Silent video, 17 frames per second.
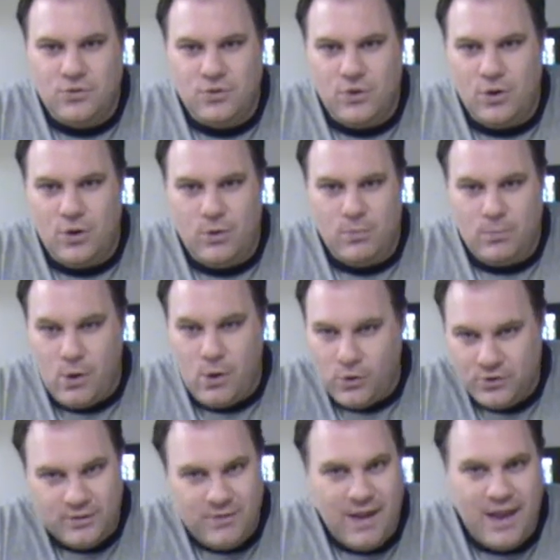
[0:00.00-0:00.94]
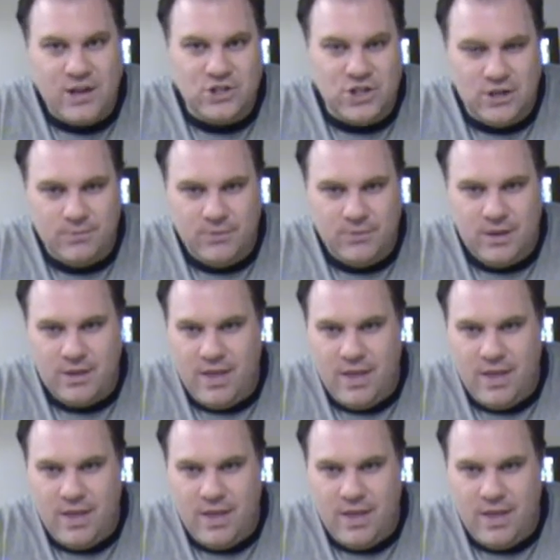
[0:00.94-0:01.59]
the Great Chinese Empire.